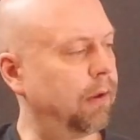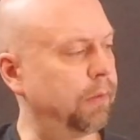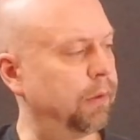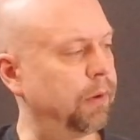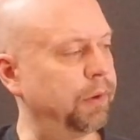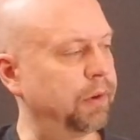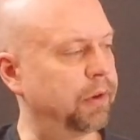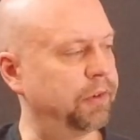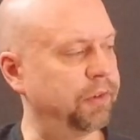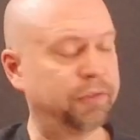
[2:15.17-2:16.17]
although you
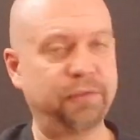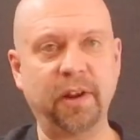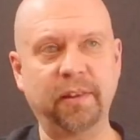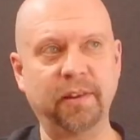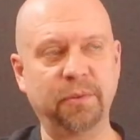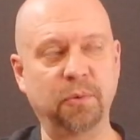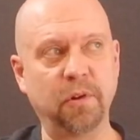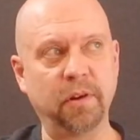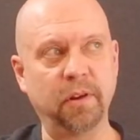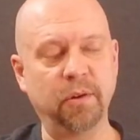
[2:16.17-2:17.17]
could just fret this
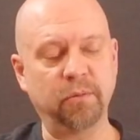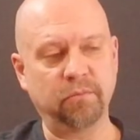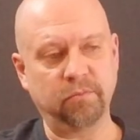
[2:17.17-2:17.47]
one note